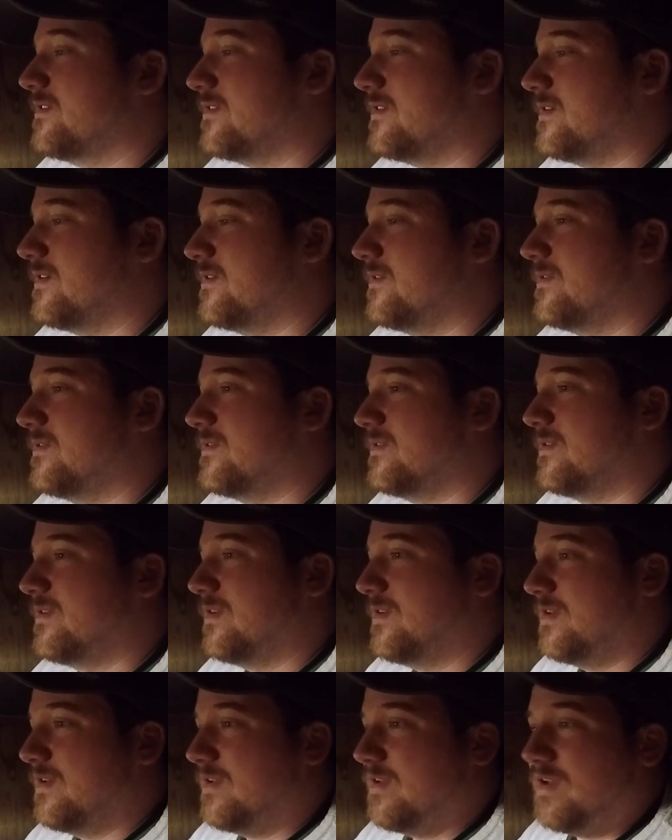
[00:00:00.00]
So,
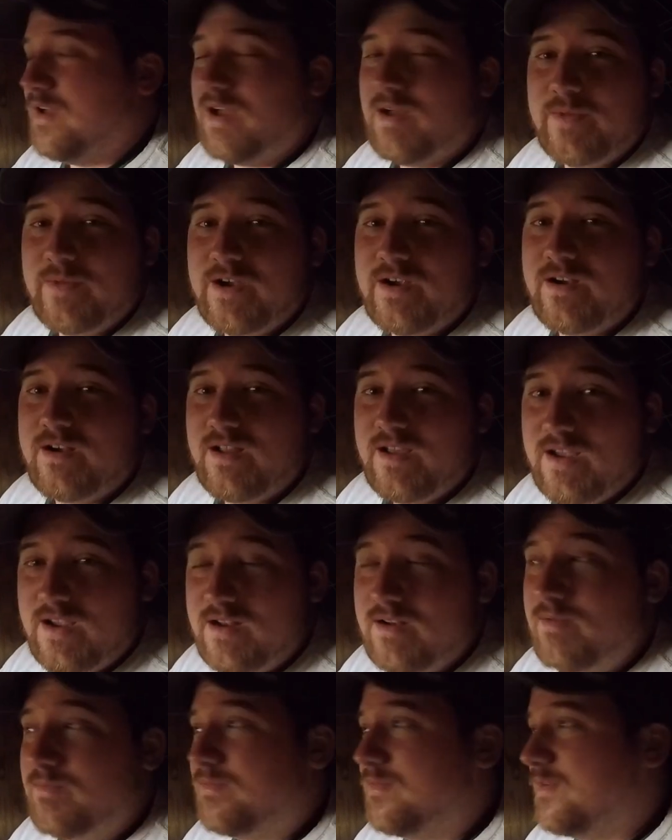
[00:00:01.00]
I'm here to eat them.